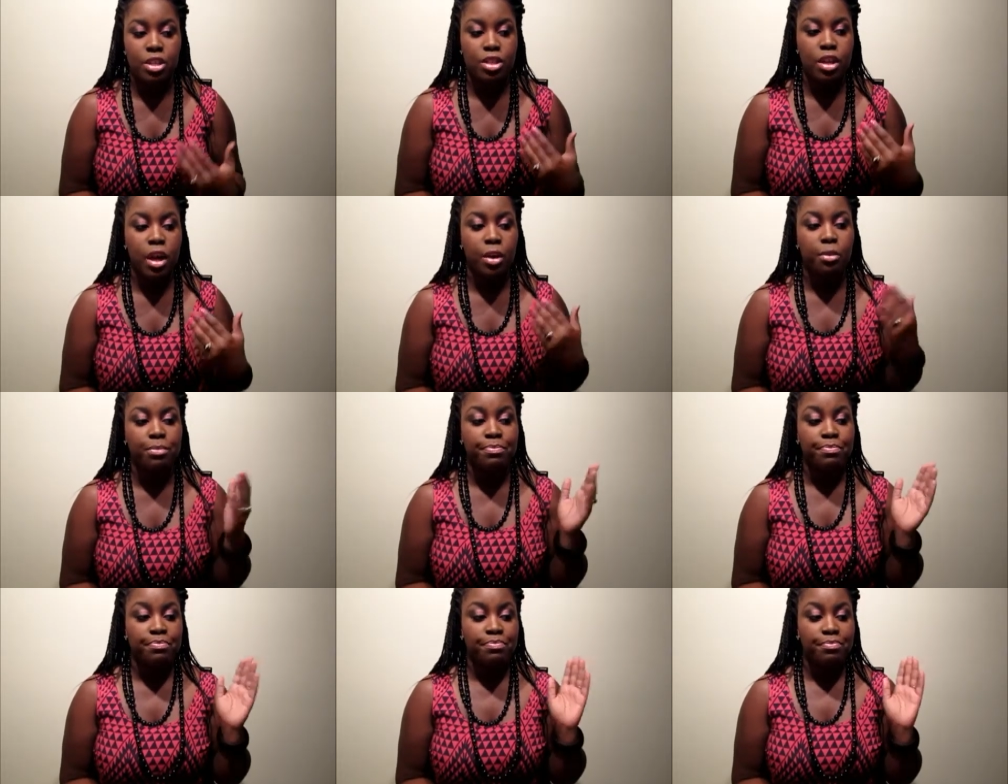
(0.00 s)
So
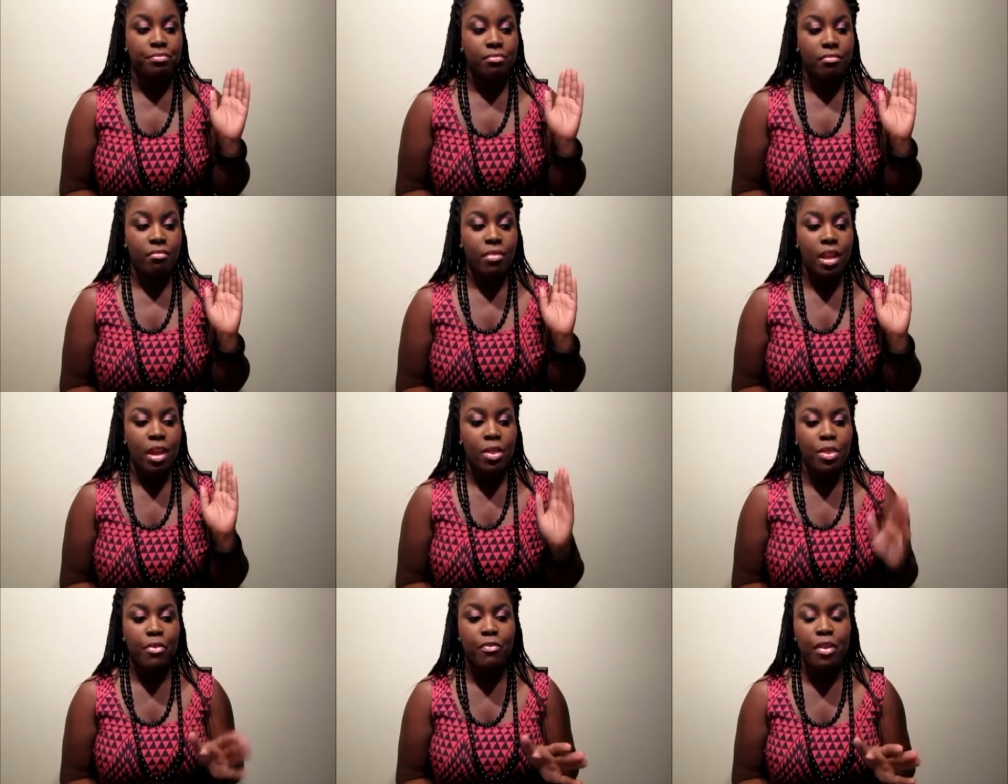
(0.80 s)

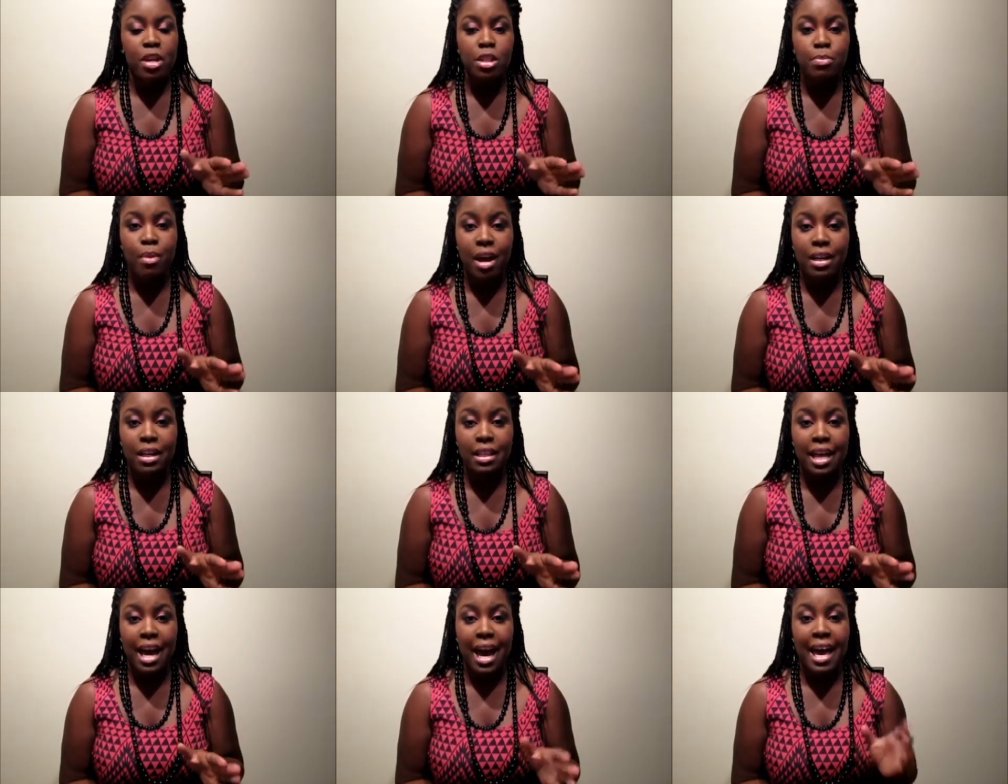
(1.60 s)
the first product
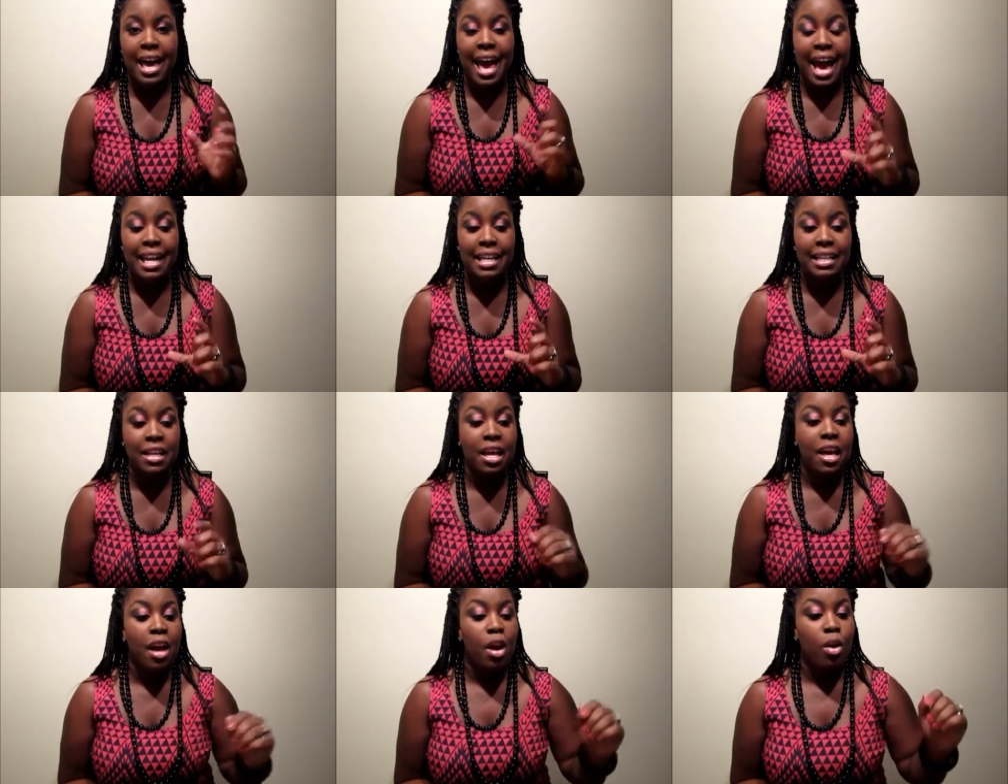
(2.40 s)
that I added
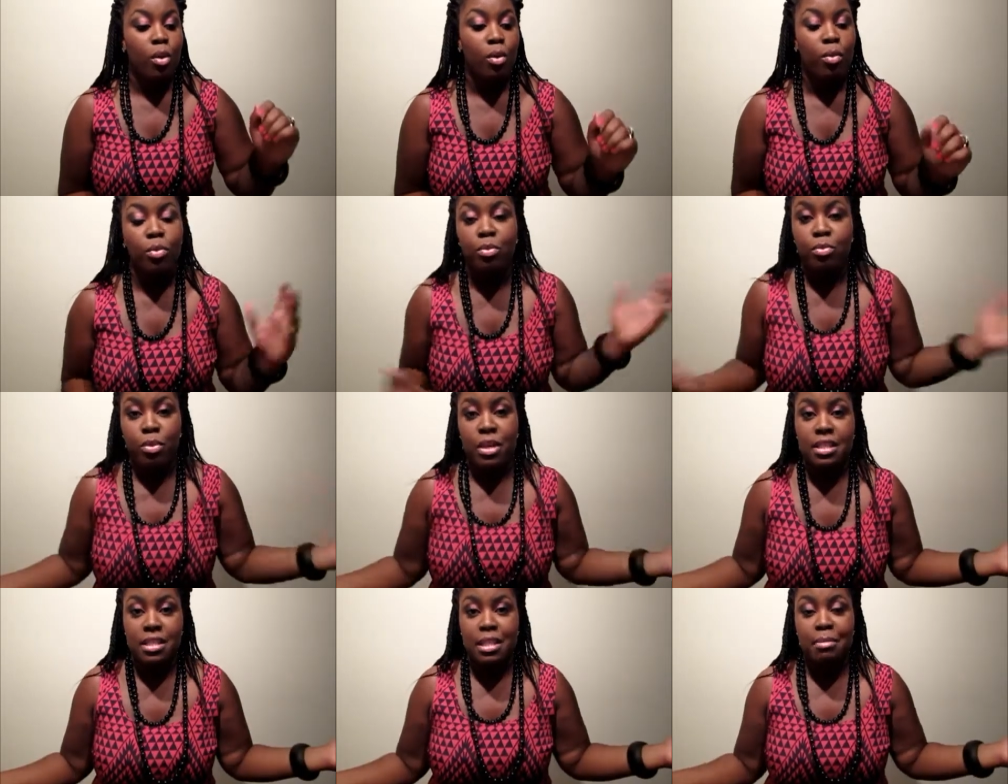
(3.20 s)

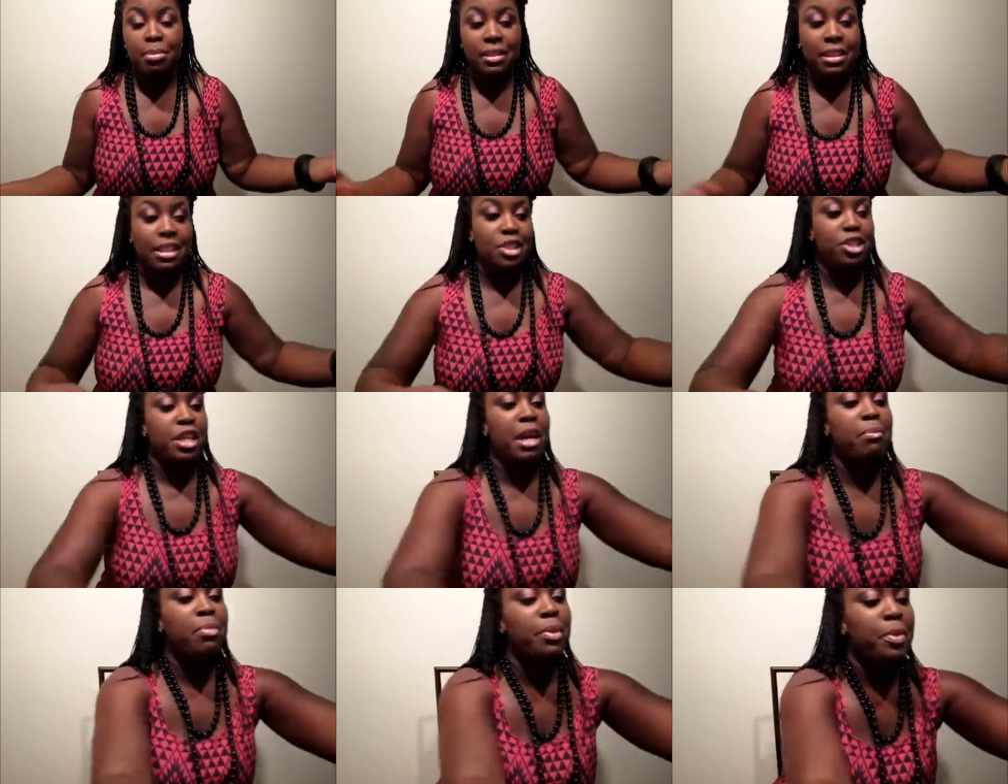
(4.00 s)
was simply
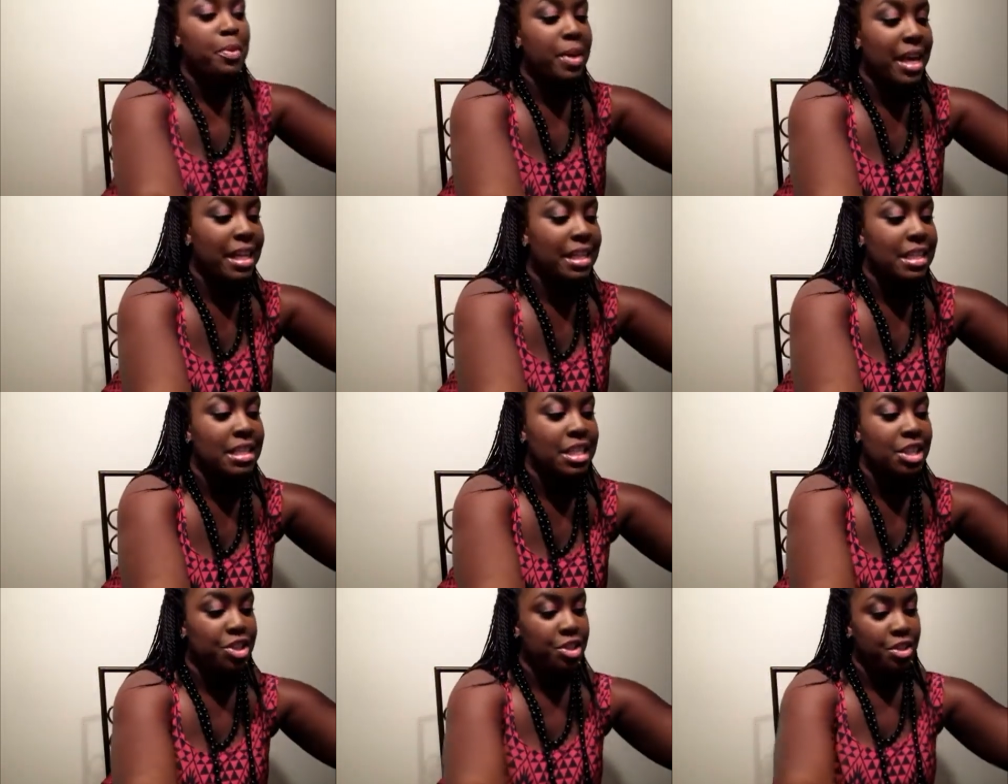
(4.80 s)
shampoo and
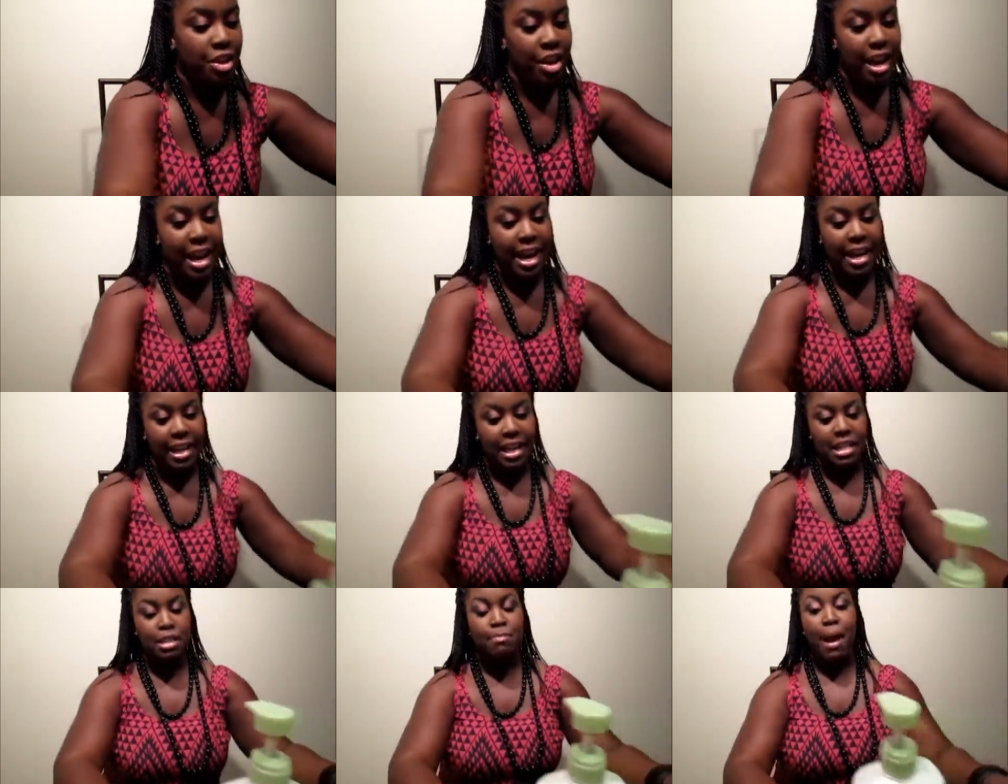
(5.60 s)
conditioner, and
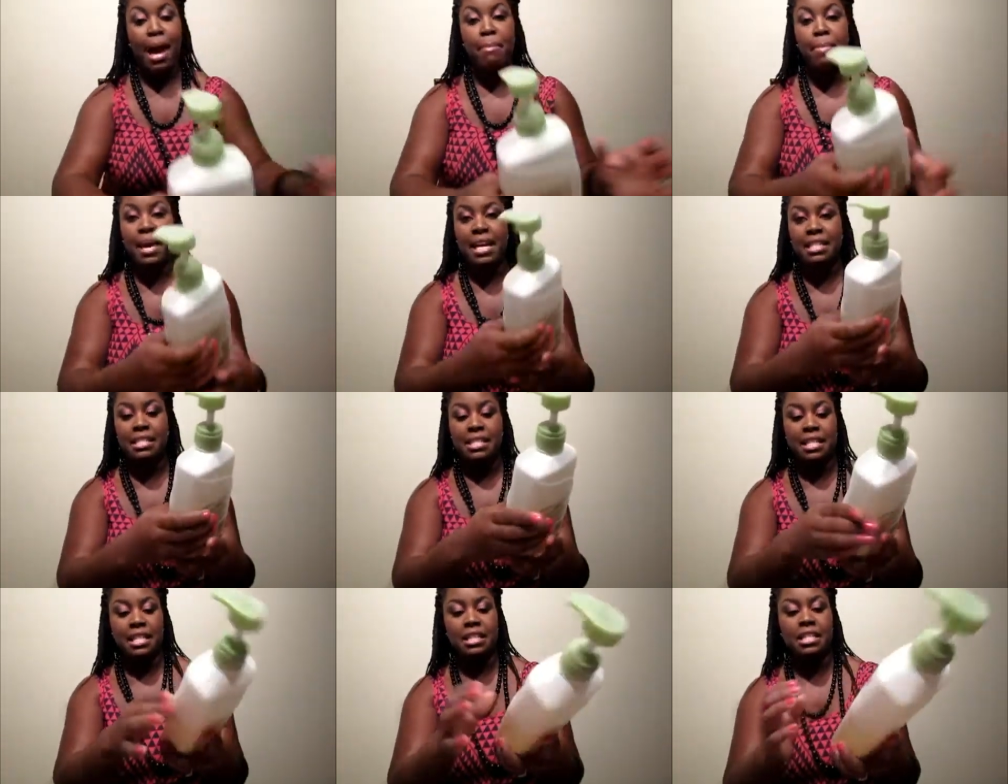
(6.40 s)
it's by
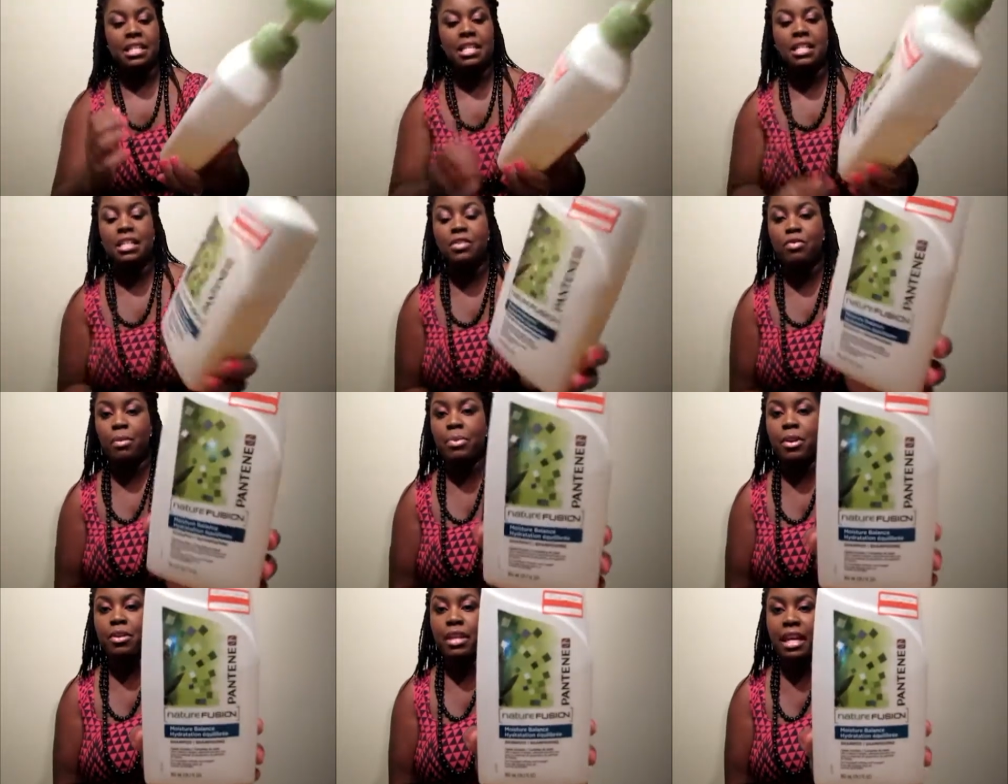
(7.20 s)
Pantene, and it's from
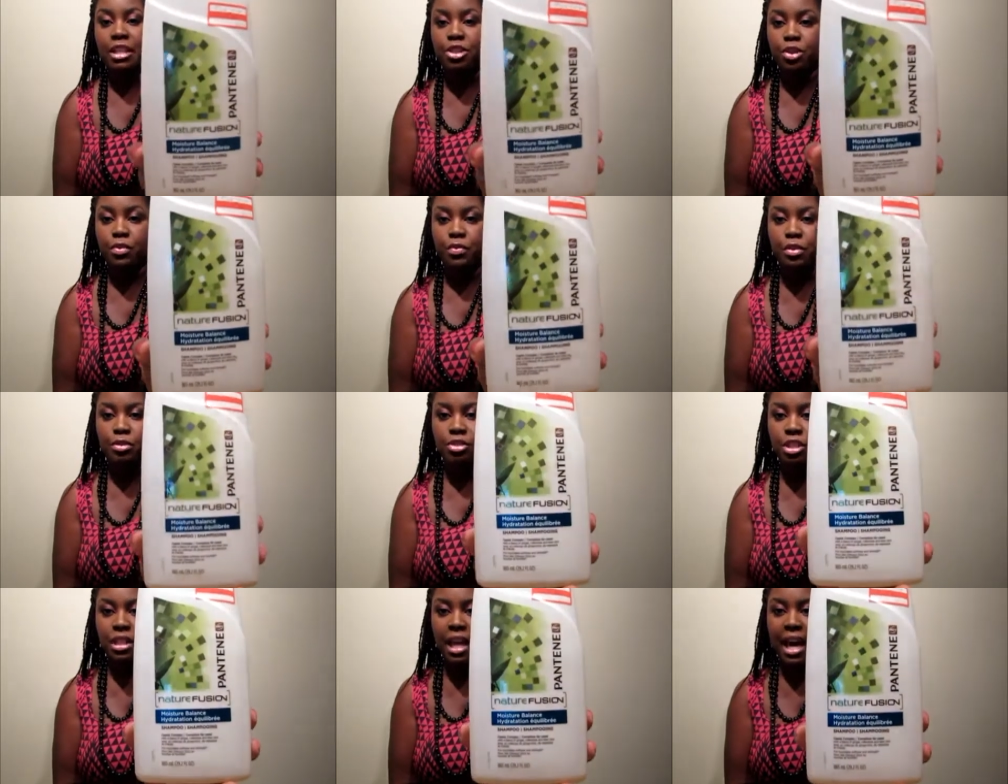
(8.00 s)
their Nature
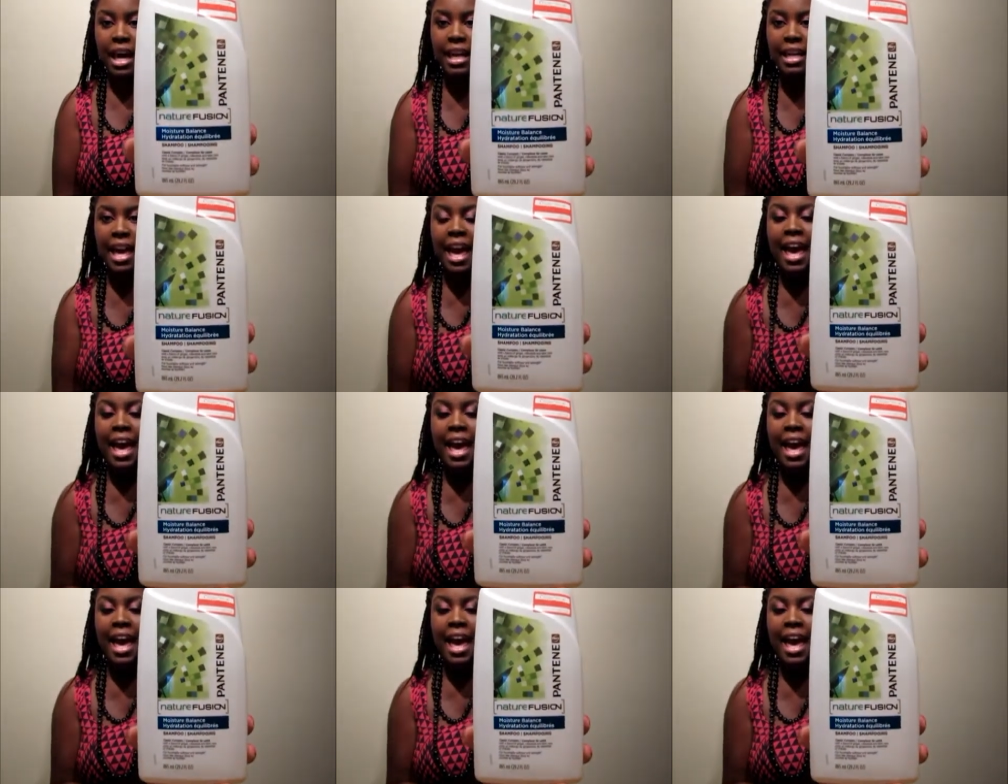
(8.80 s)
Fusion line.